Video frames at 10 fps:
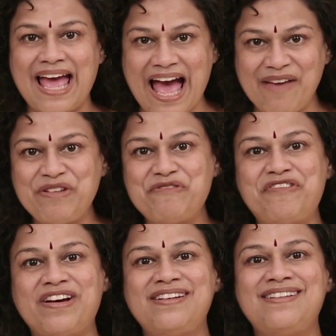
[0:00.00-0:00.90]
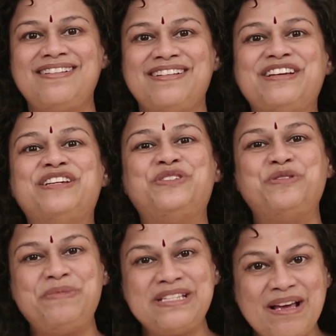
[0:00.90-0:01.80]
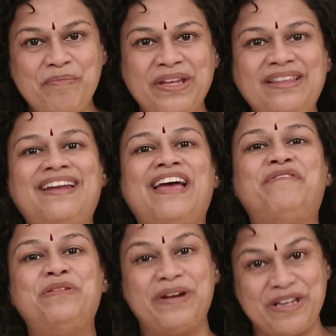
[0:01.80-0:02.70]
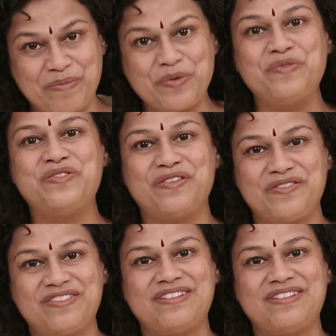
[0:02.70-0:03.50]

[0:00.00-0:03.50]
Having fun should be something that everybody approves of.